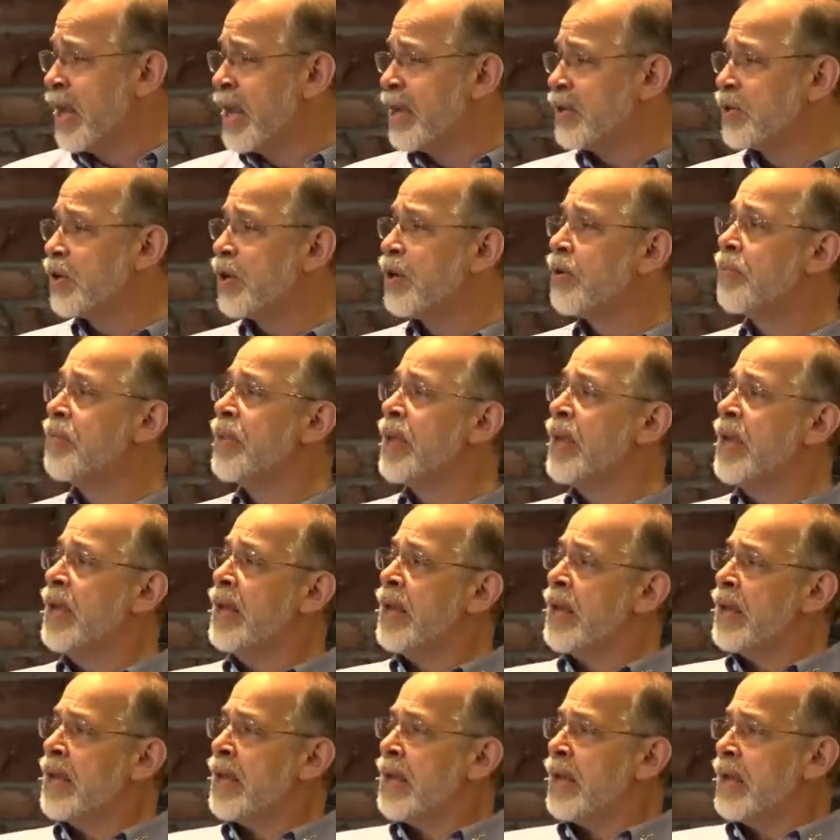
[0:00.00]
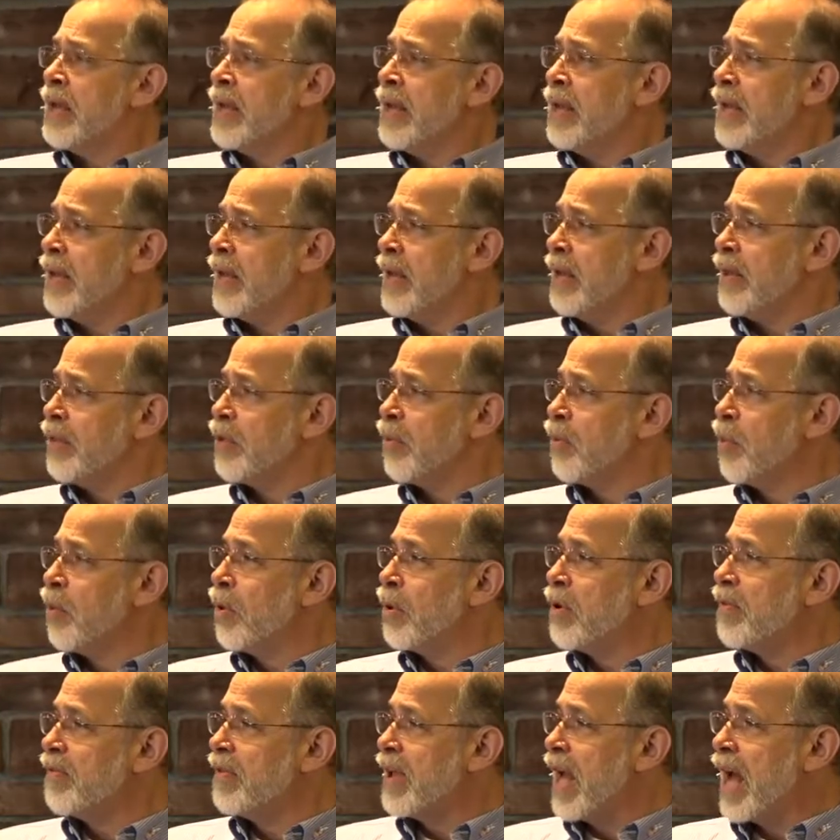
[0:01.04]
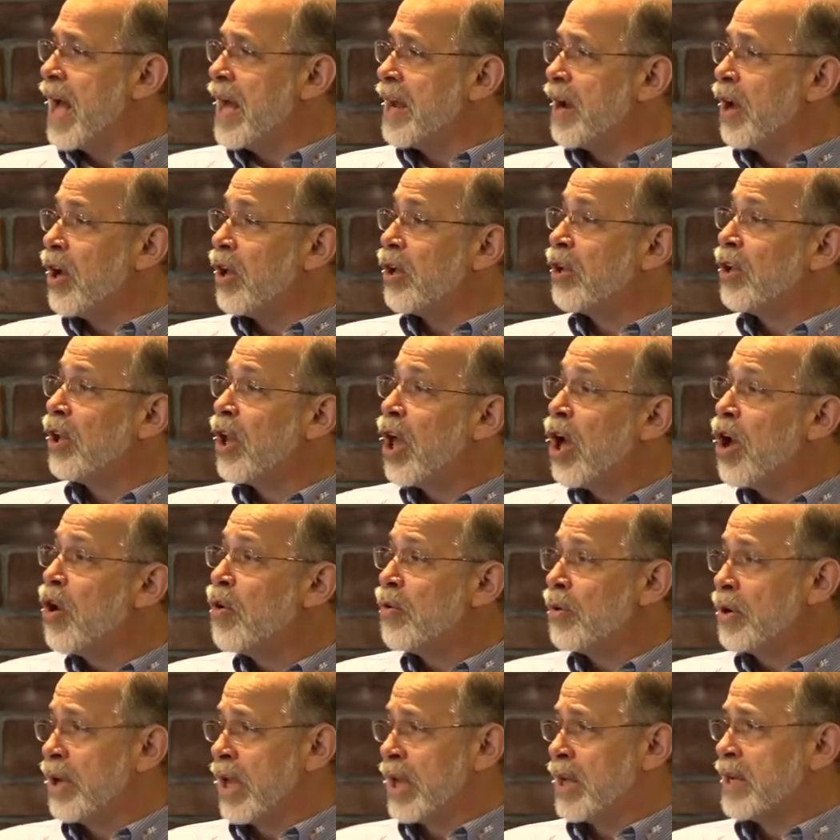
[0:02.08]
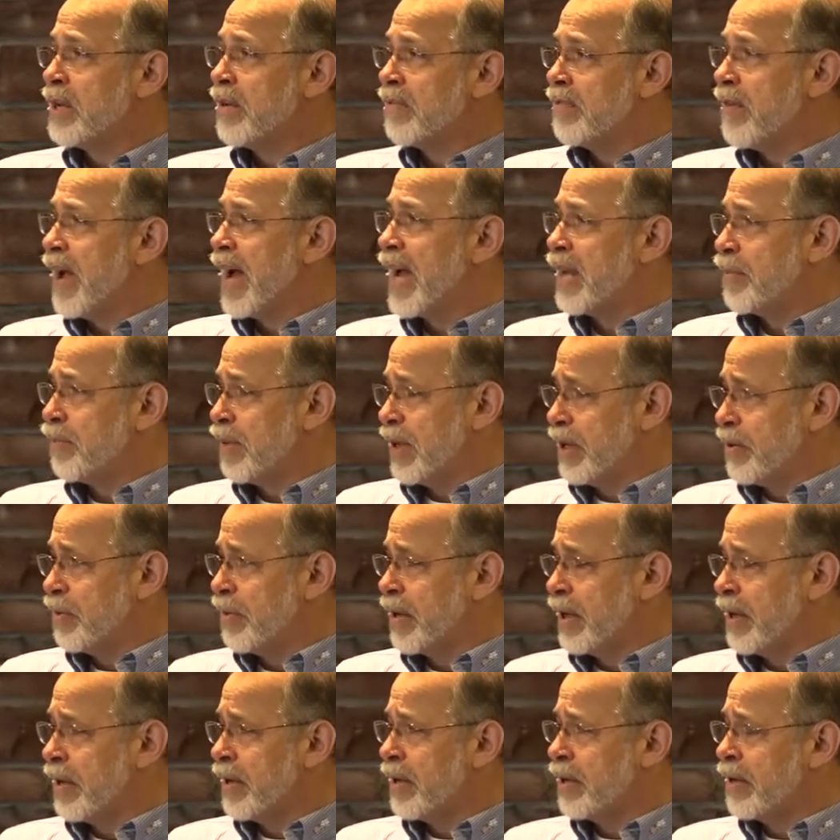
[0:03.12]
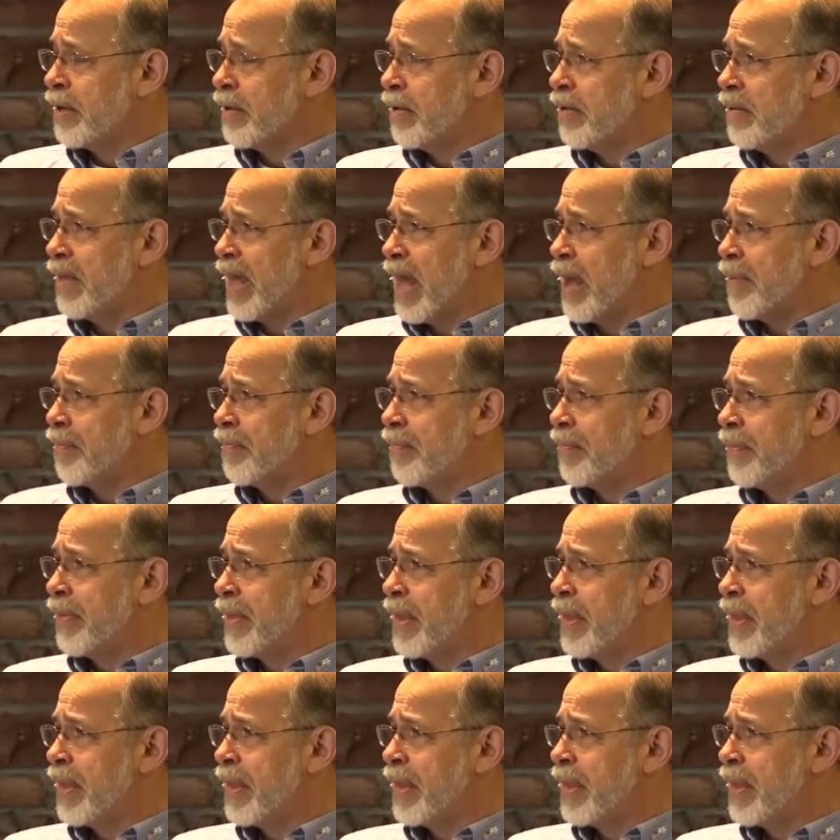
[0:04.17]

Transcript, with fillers: So the Word of God alone can divide between them.